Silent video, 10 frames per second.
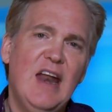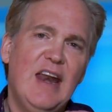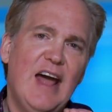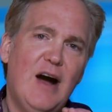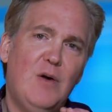
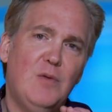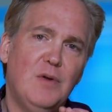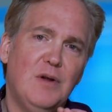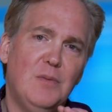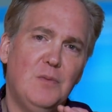Now,
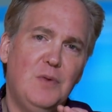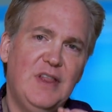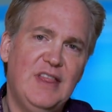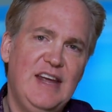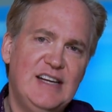
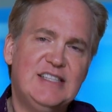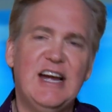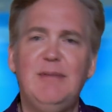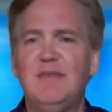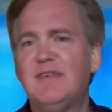with these
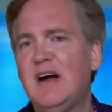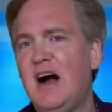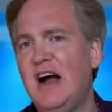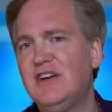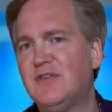type of
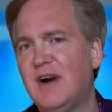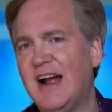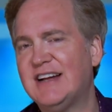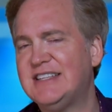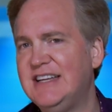
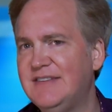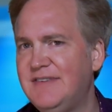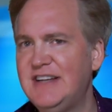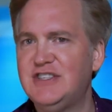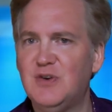contracts, the
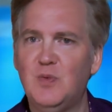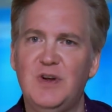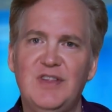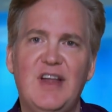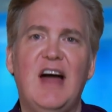investor
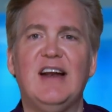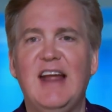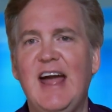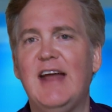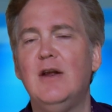will
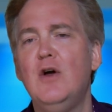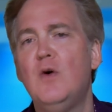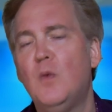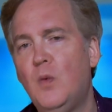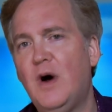not get
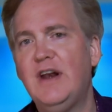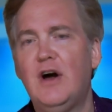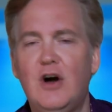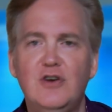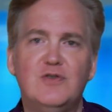
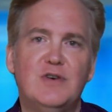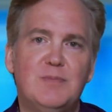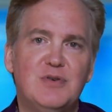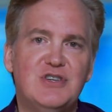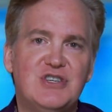
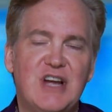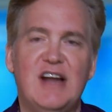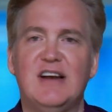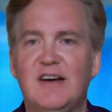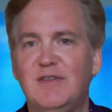
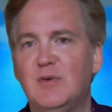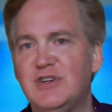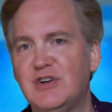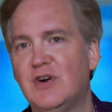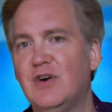100% of the
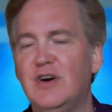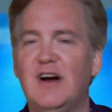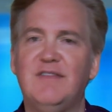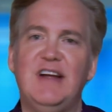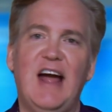return
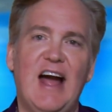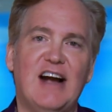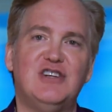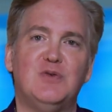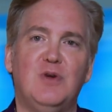of the
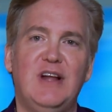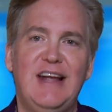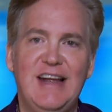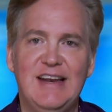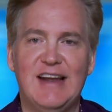actual
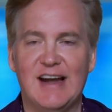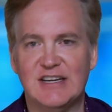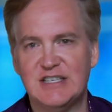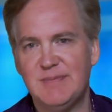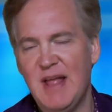
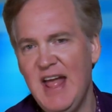index.